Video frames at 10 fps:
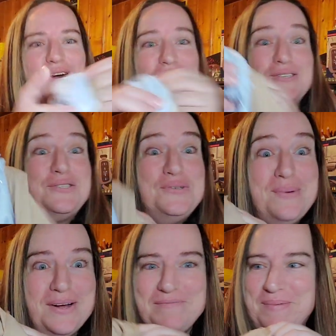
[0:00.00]
are two
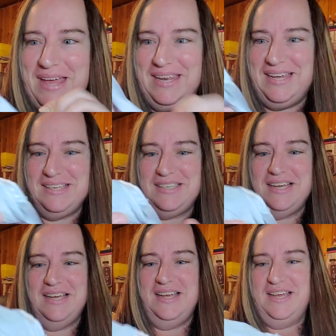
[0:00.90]
pair of panties.
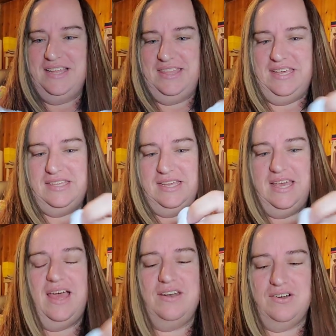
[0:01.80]
These
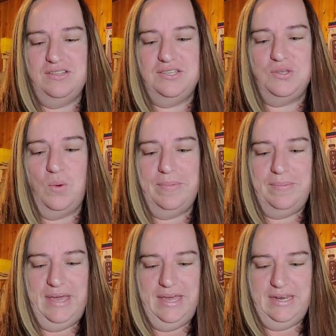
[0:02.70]
again are the Soma
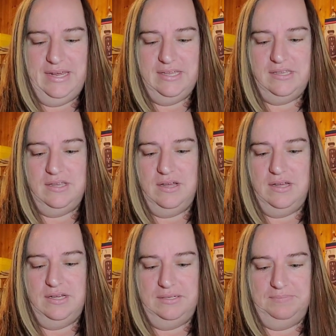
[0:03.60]
panties
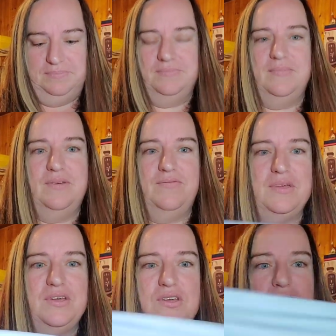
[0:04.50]
um,
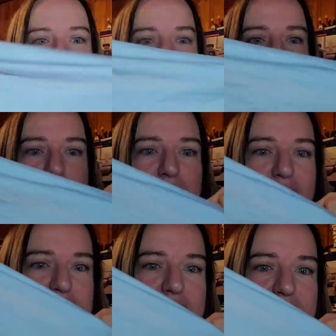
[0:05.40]
from the QVC
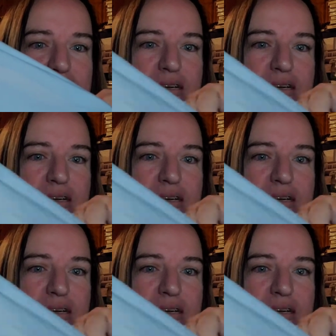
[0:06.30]
palette.